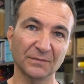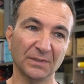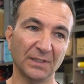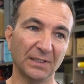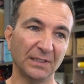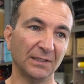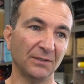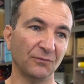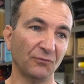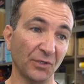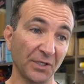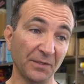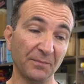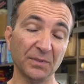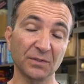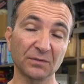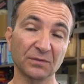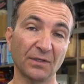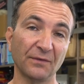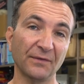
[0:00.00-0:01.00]

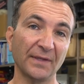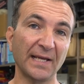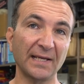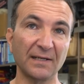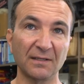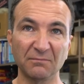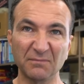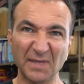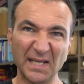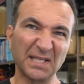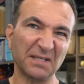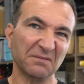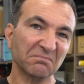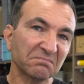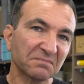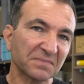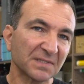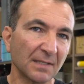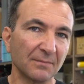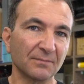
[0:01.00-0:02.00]
rebuild on that and make it
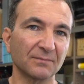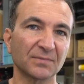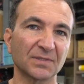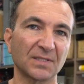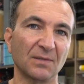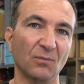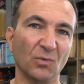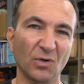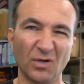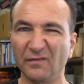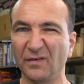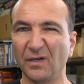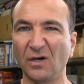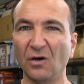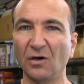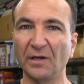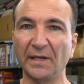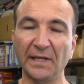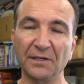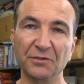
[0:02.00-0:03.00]
somewhat of a
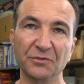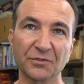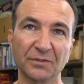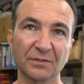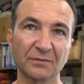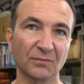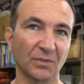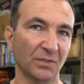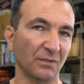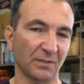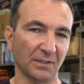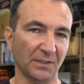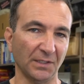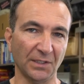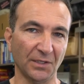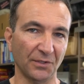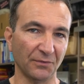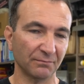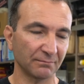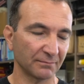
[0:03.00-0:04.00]
hot engine. We're not going
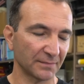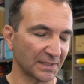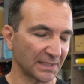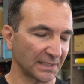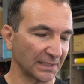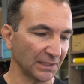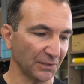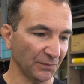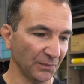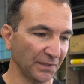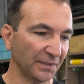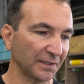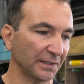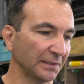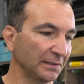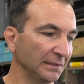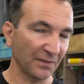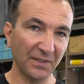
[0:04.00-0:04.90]
to go silly with it.